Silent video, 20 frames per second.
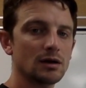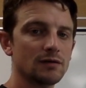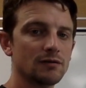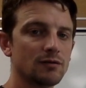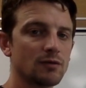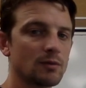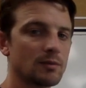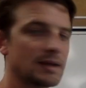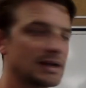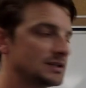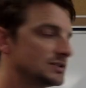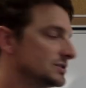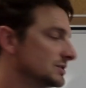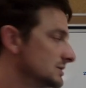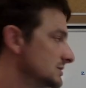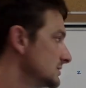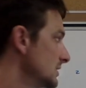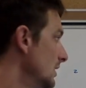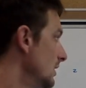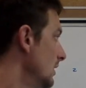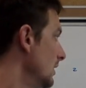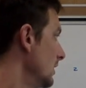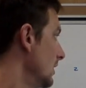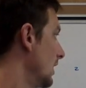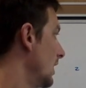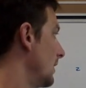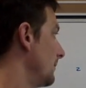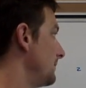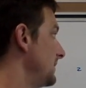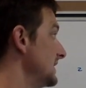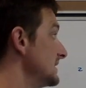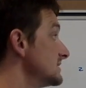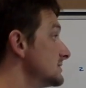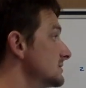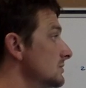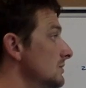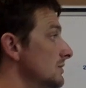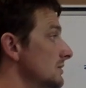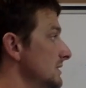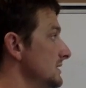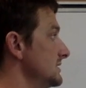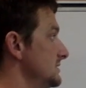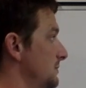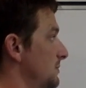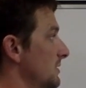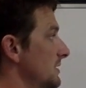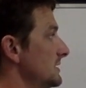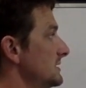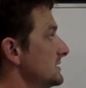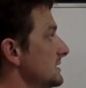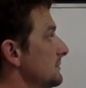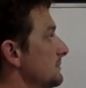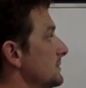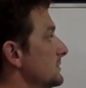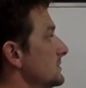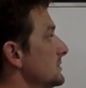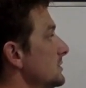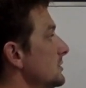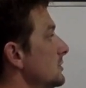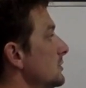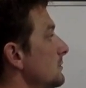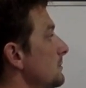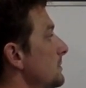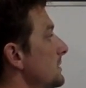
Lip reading: formations. Pistol is pretty simple too.